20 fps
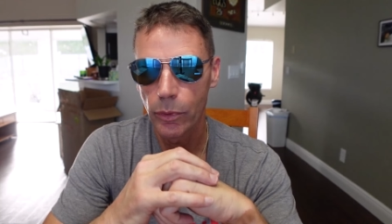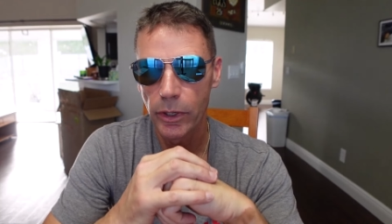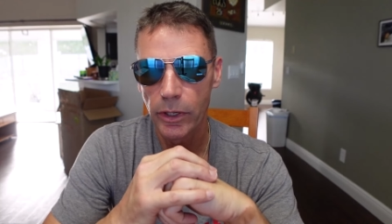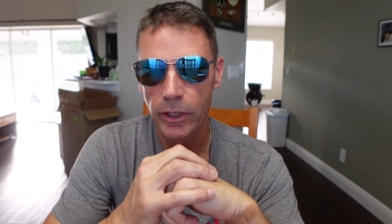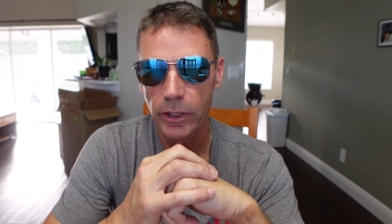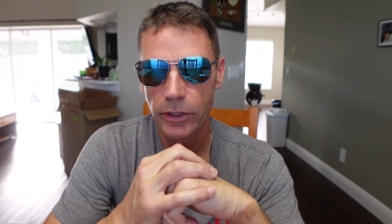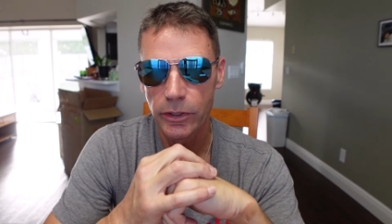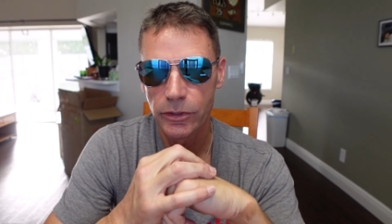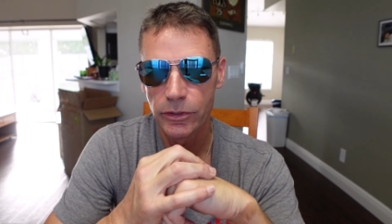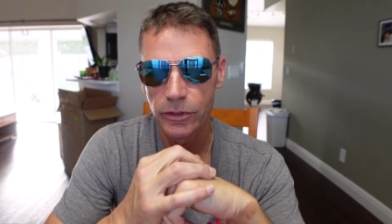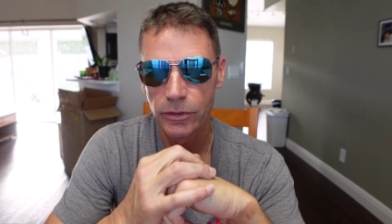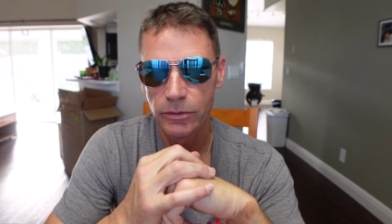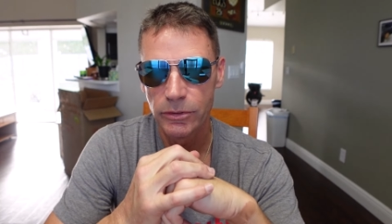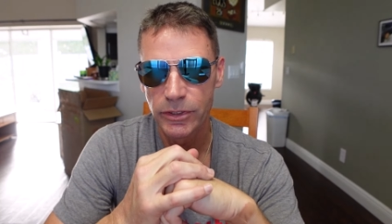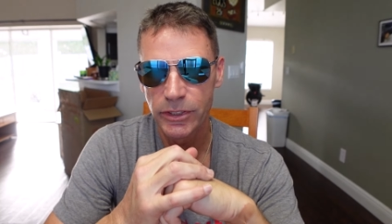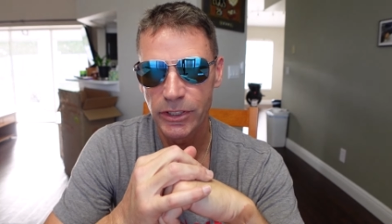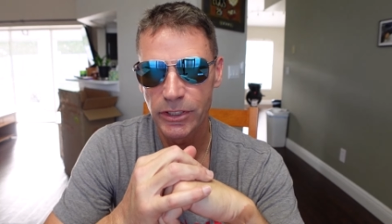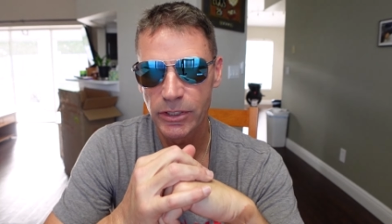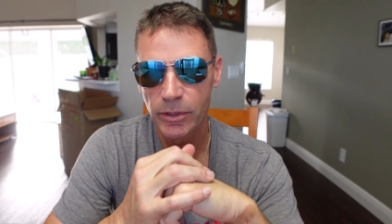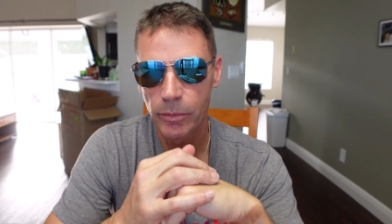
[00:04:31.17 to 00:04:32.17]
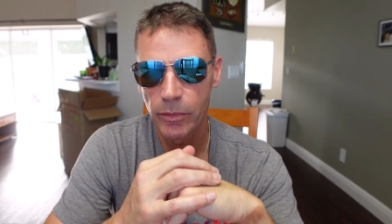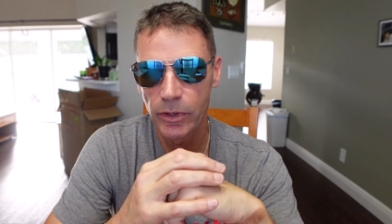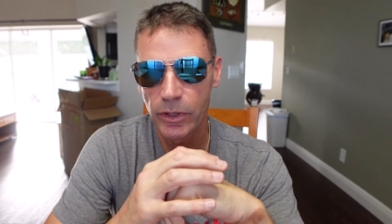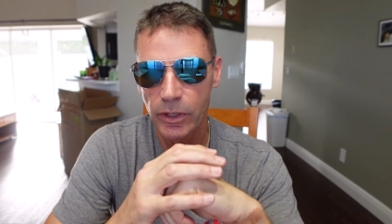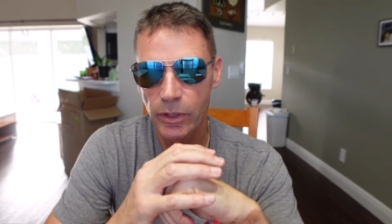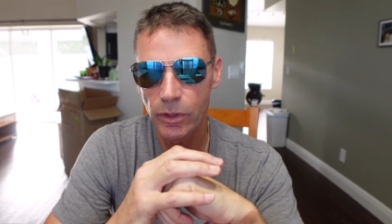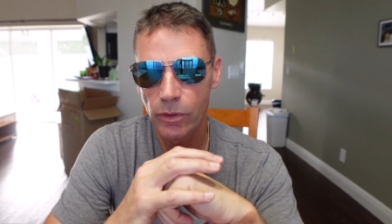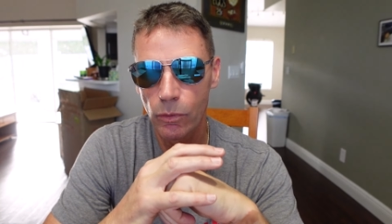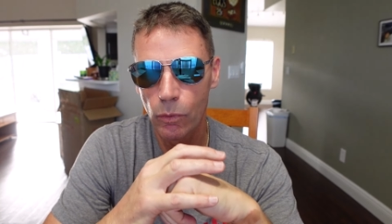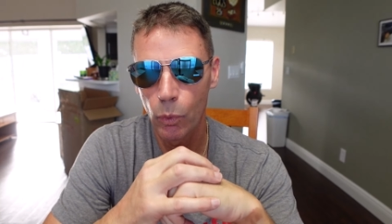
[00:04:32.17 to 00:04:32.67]
wanna see some of
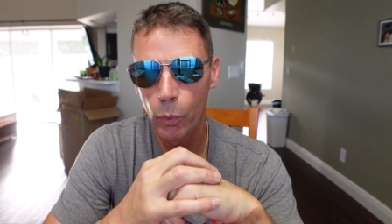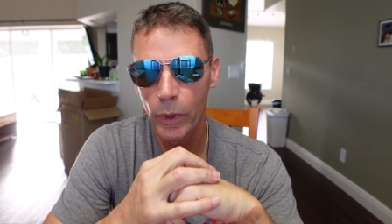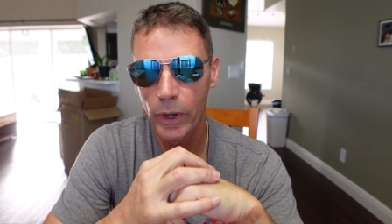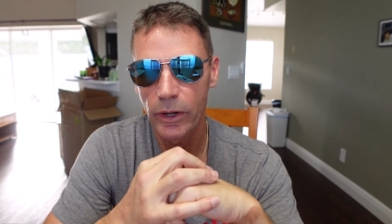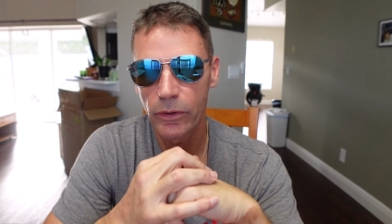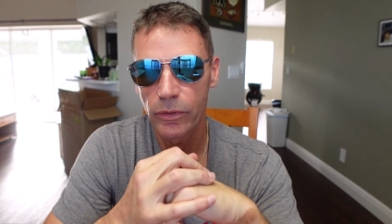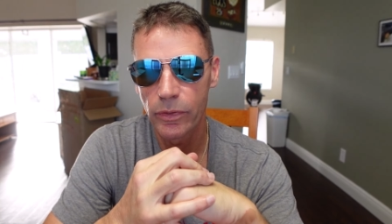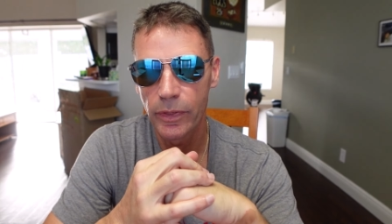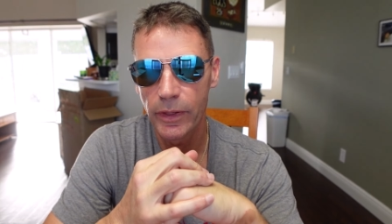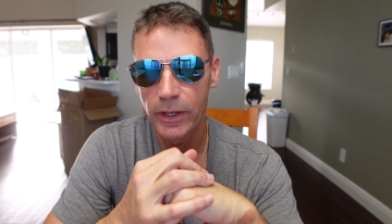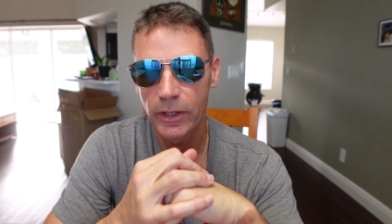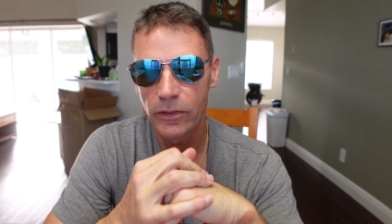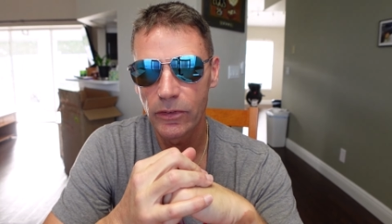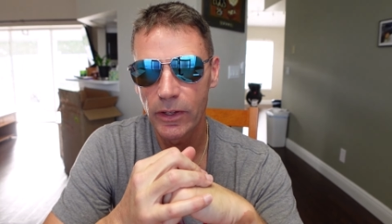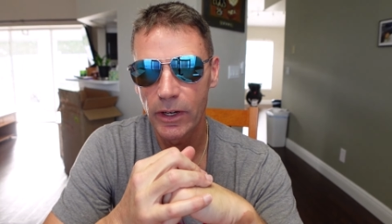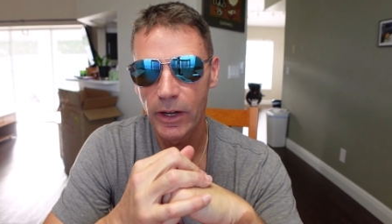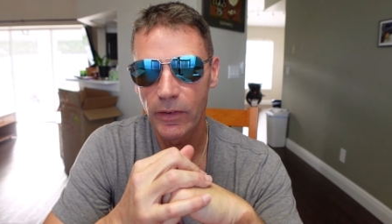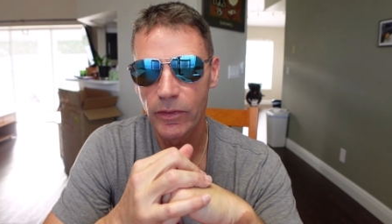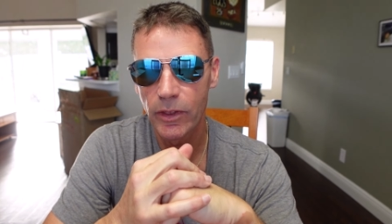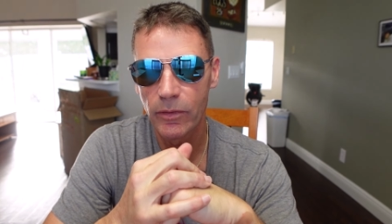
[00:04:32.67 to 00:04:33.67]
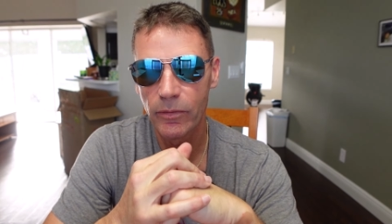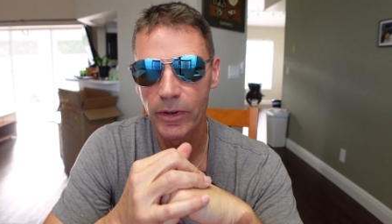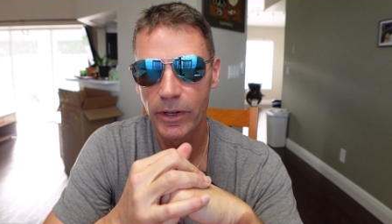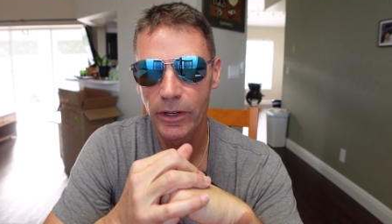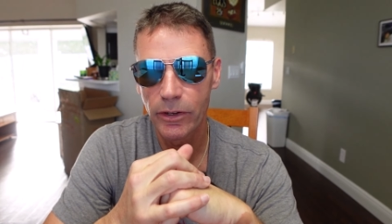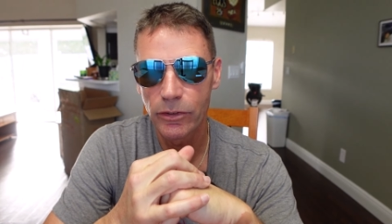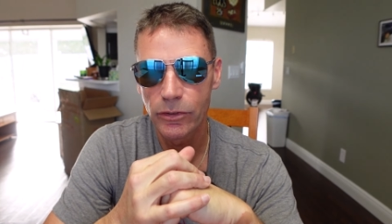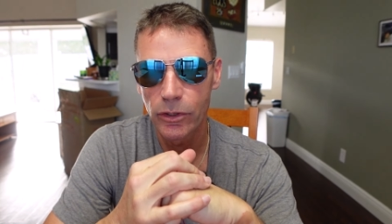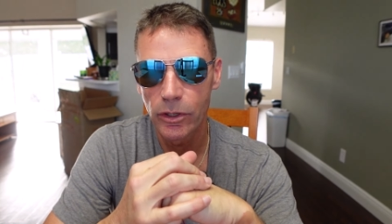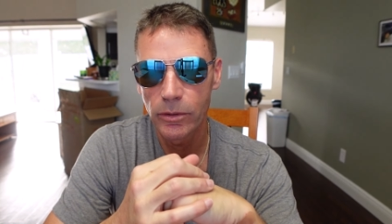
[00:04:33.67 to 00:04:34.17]
the weird things that I've done
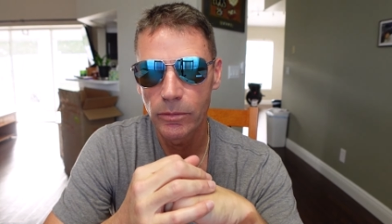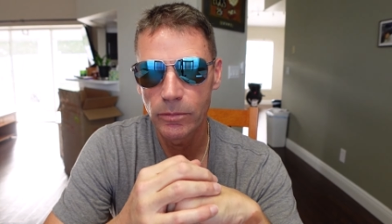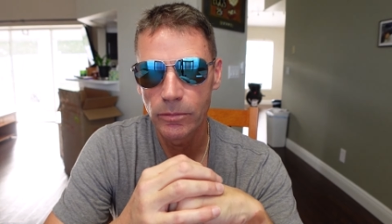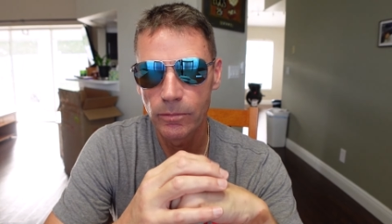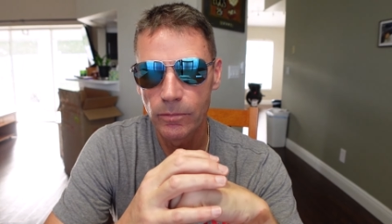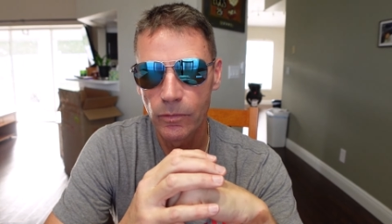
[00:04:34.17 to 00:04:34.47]
videos on?